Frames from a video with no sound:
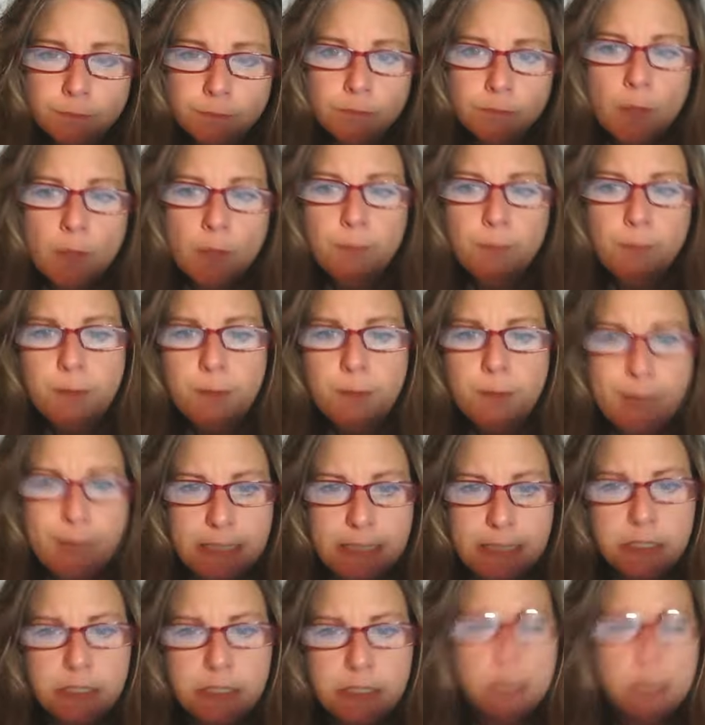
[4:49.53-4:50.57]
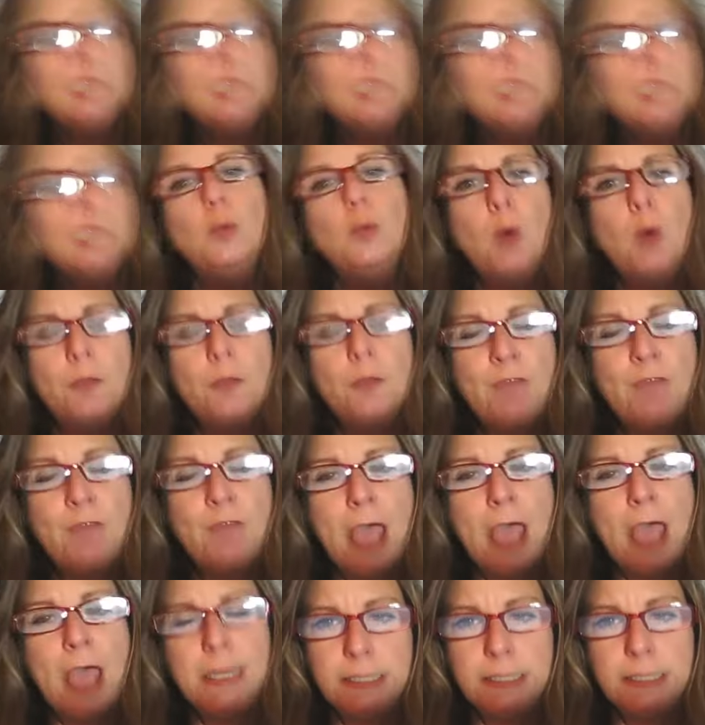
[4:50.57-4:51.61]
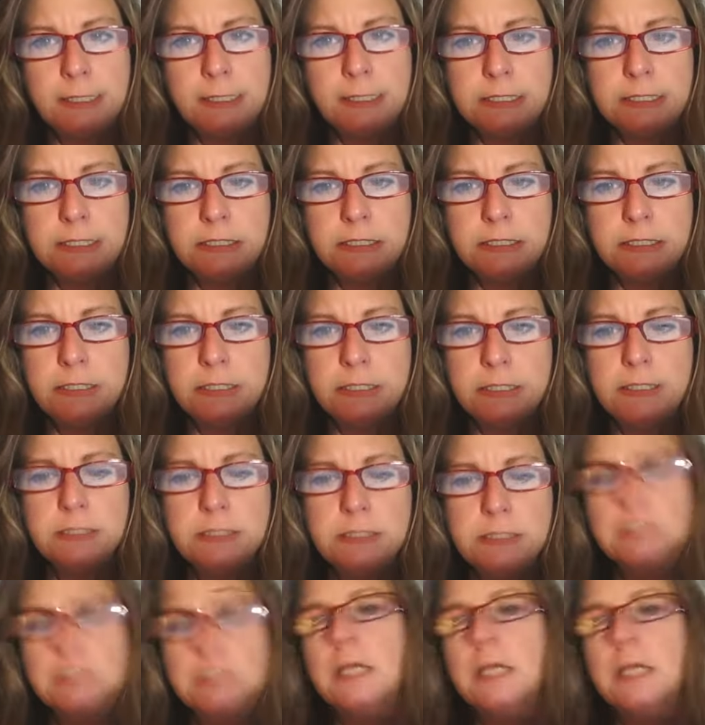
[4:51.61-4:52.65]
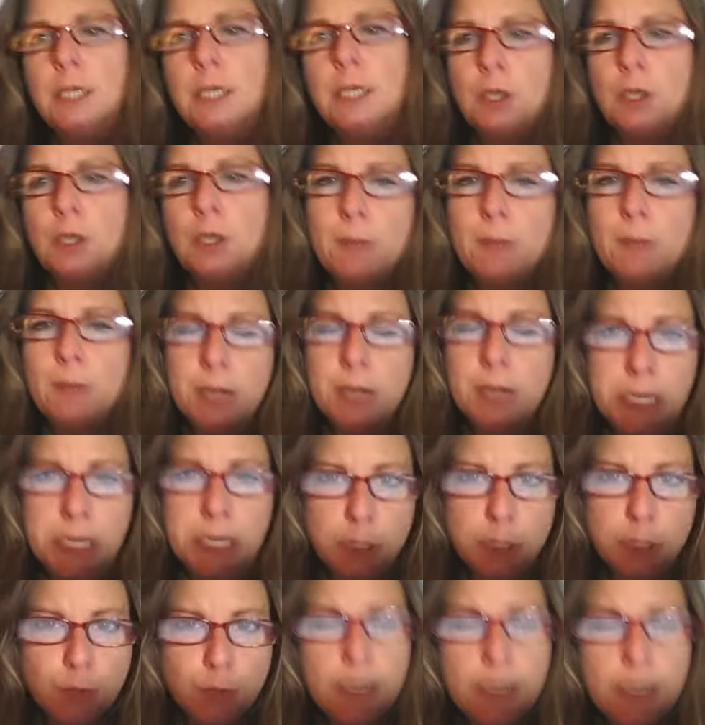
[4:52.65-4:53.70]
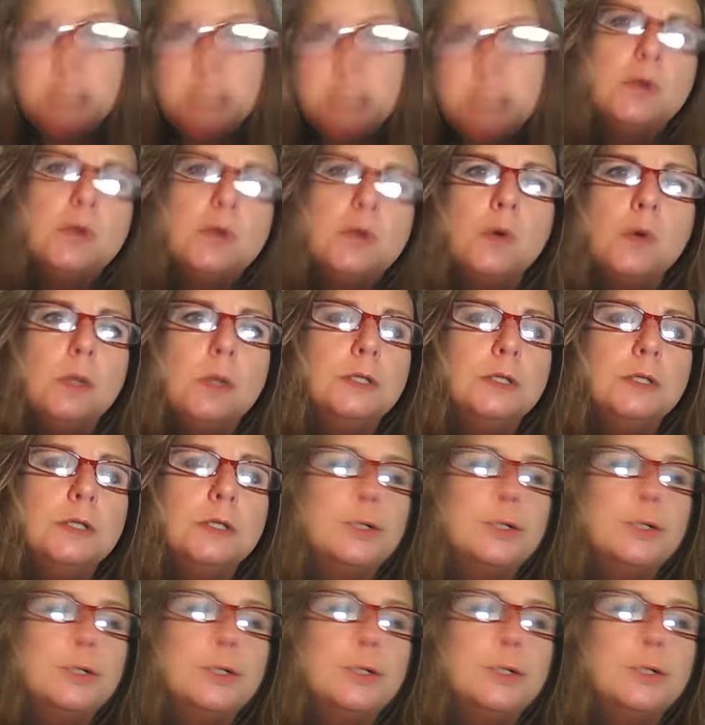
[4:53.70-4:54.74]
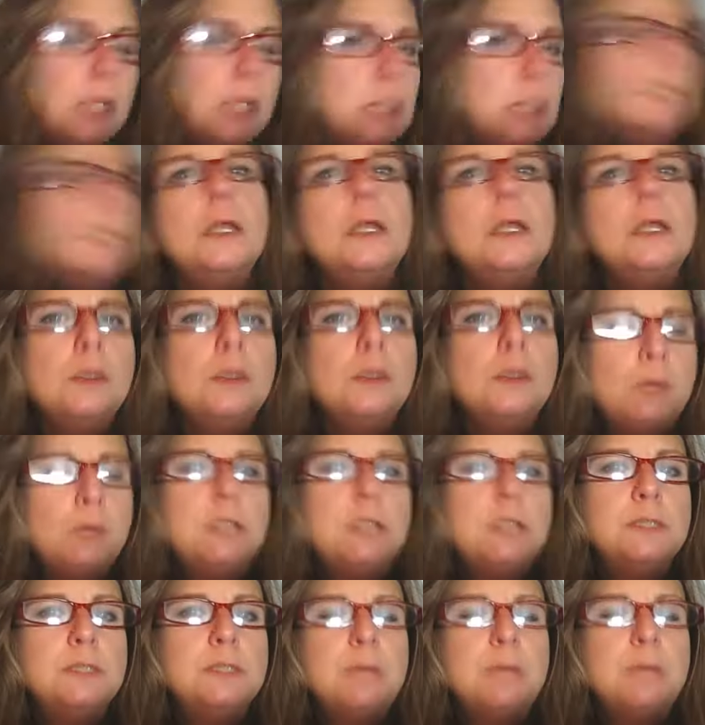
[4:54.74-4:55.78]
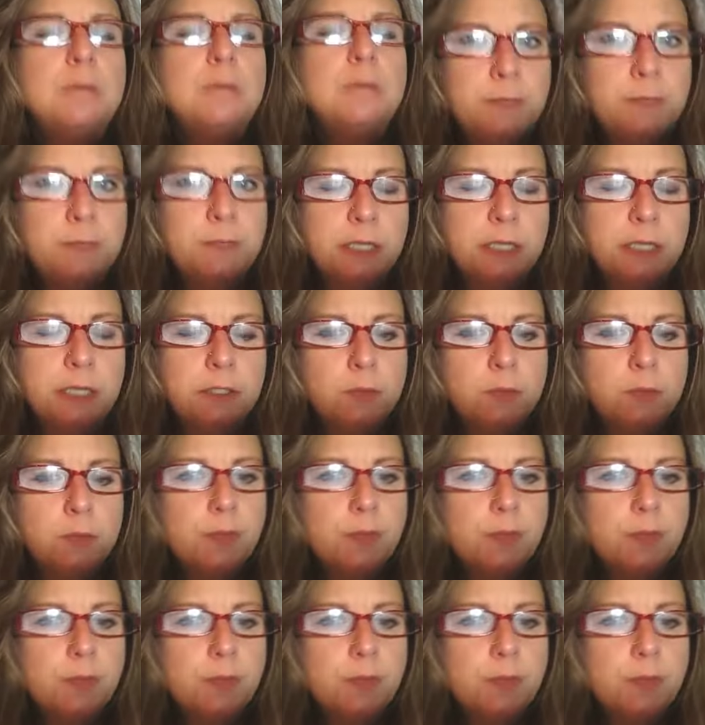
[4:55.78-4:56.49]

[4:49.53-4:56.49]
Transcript: But basically what that is to let you know about any training calls or anything that you need to be updated with.